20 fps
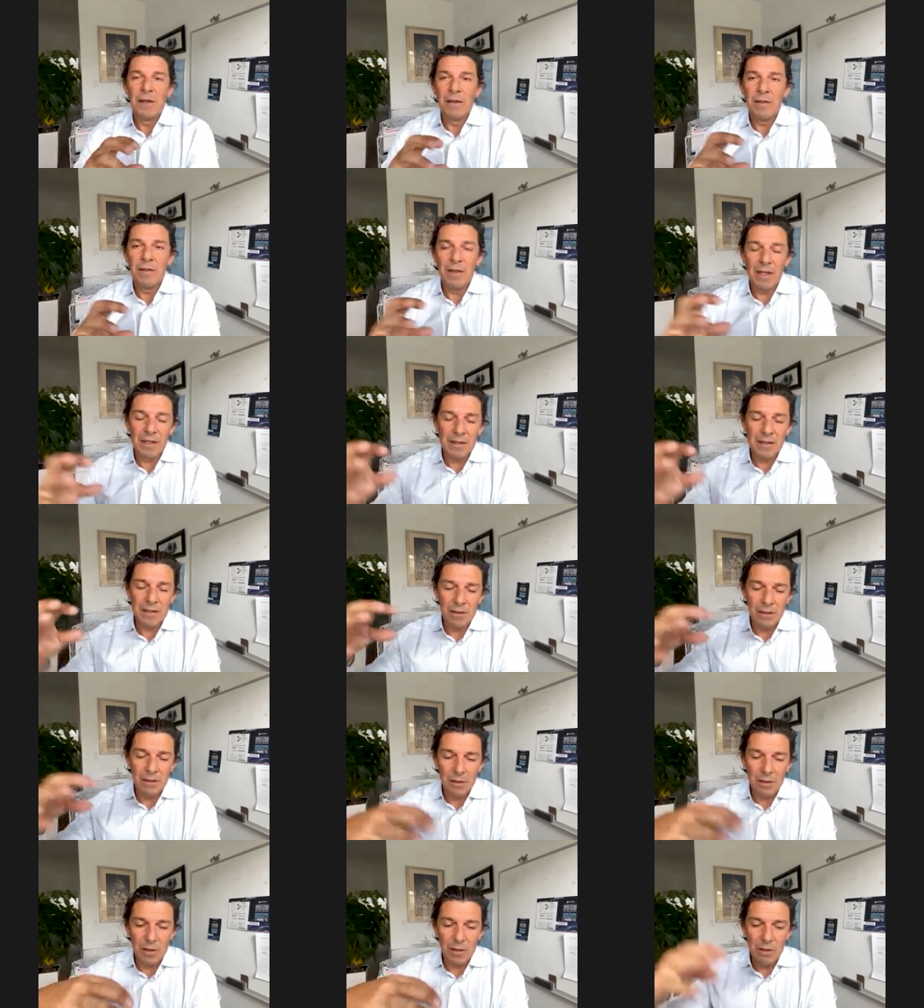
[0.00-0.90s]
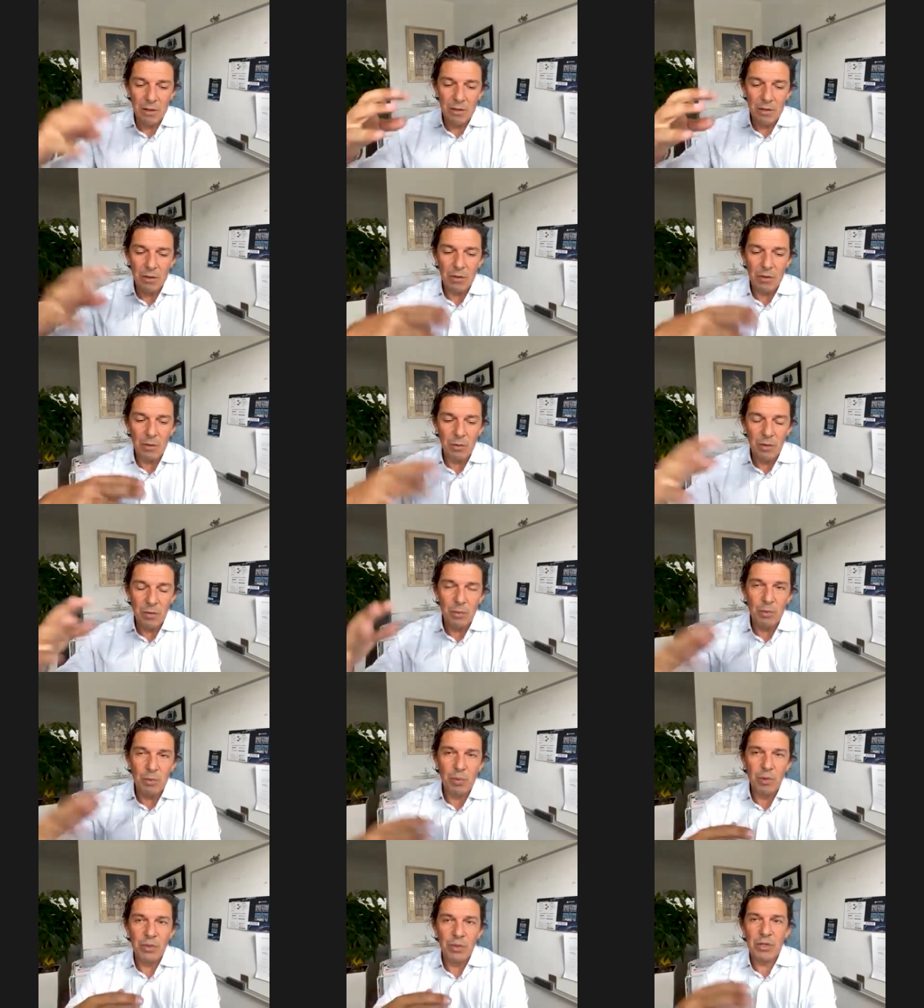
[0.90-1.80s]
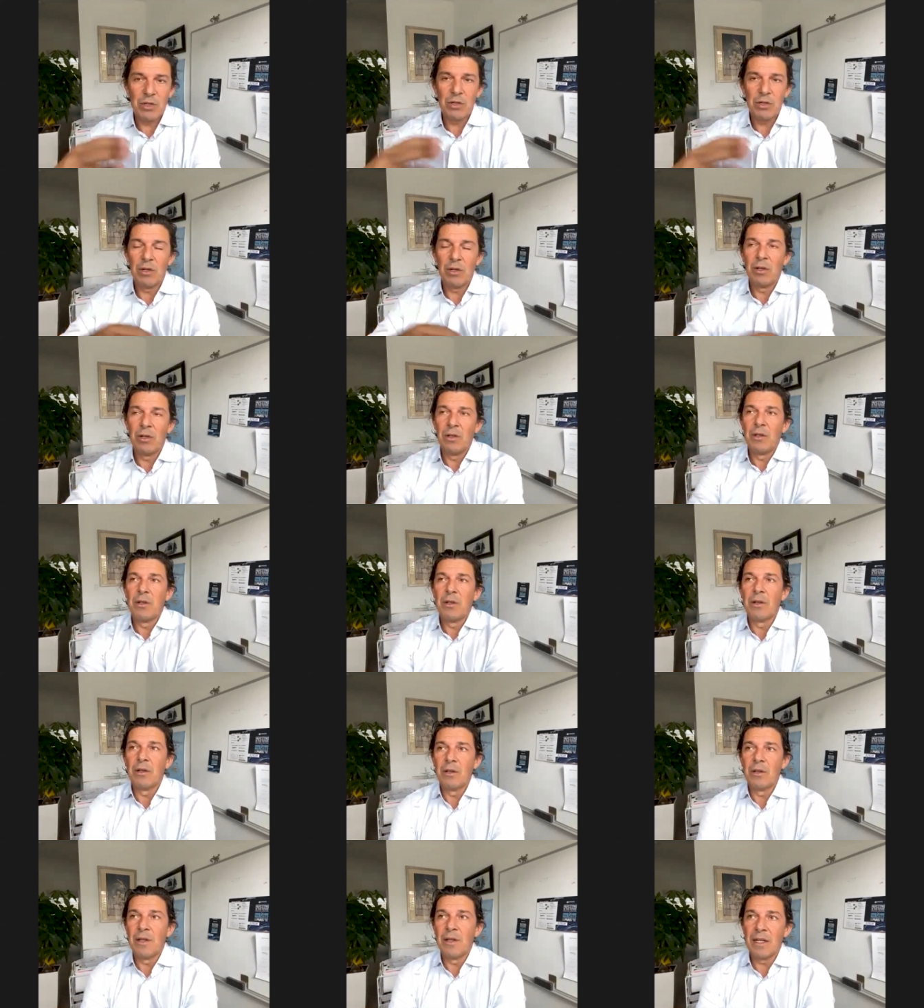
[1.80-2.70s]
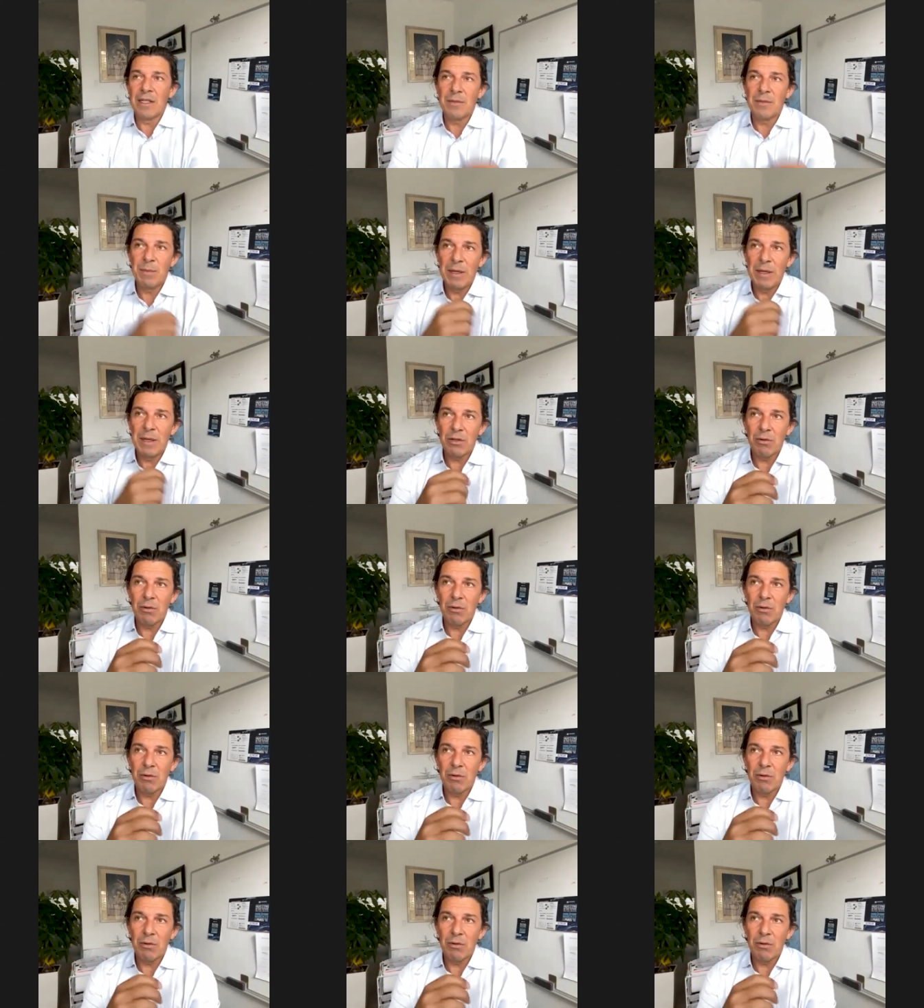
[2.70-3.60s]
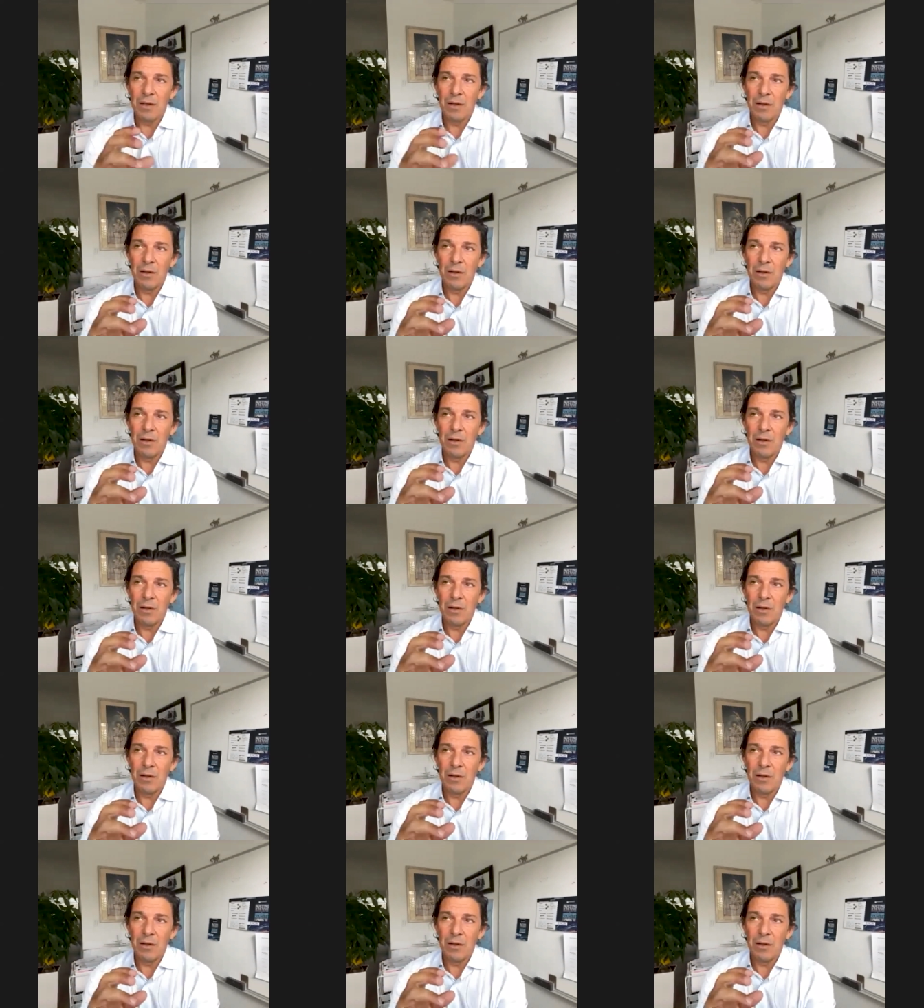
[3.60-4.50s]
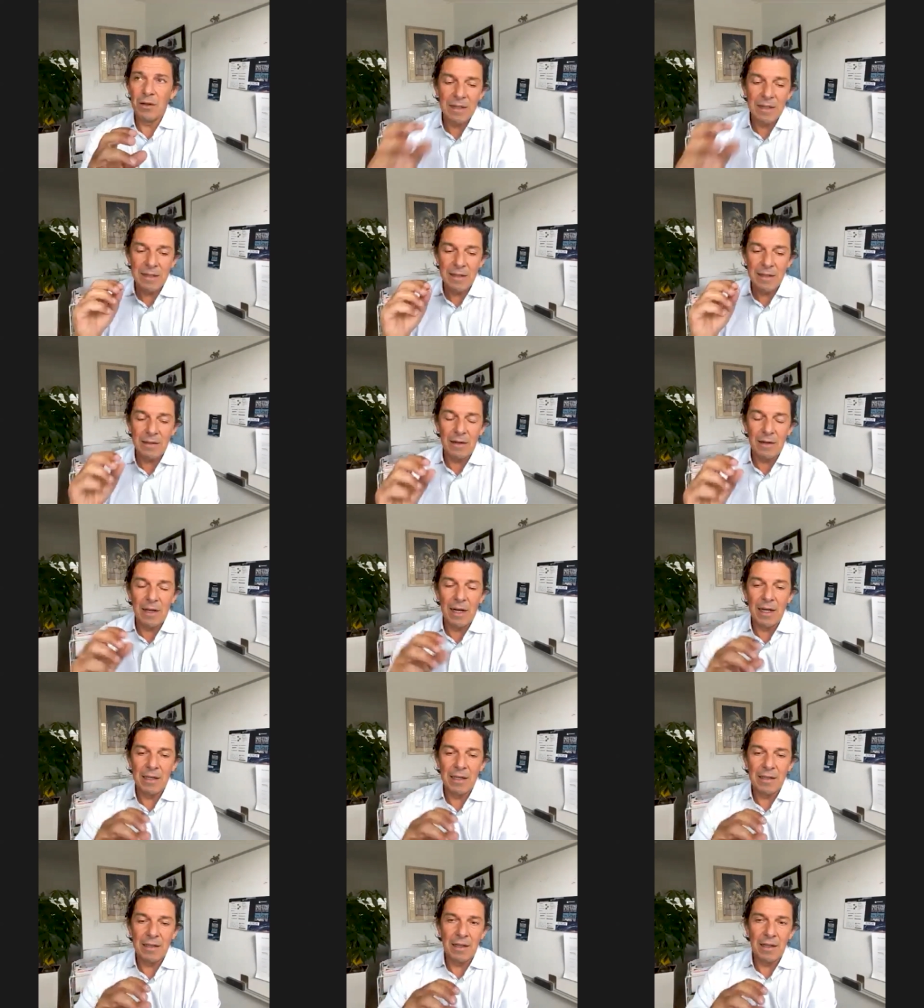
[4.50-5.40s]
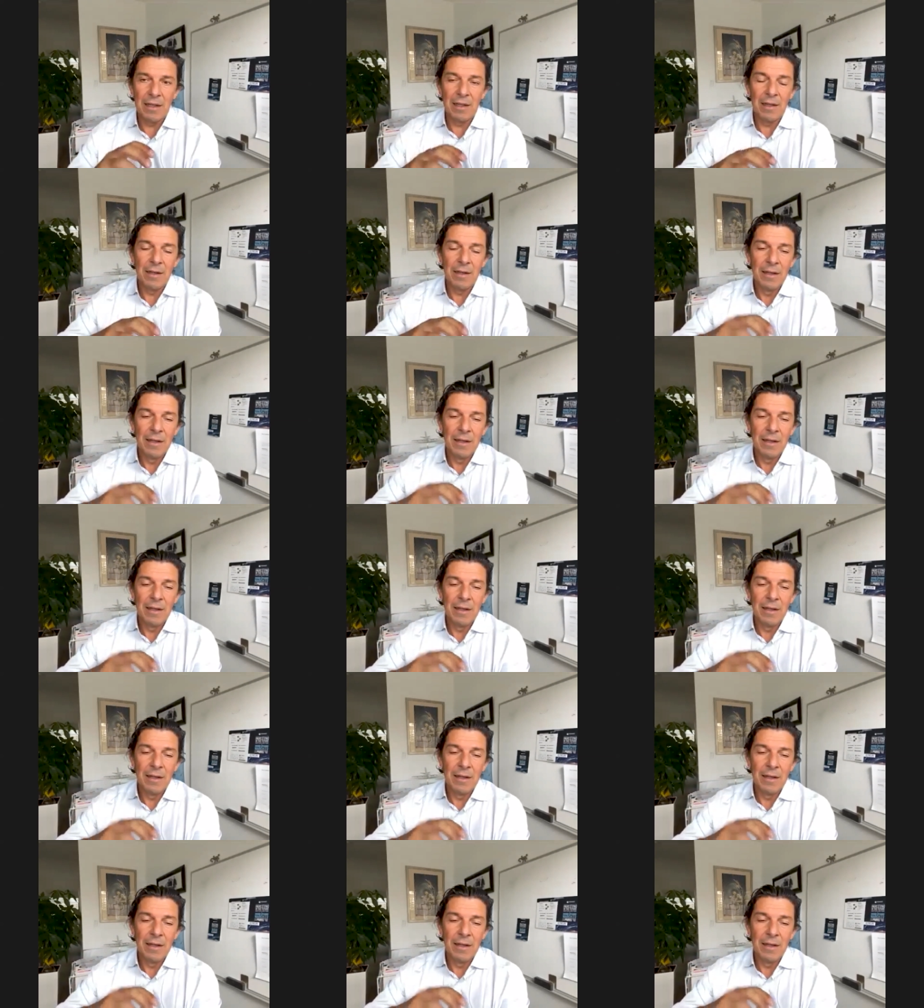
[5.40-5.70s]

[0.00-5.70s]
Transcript: That you put on that spacecraft your tiny satellites, and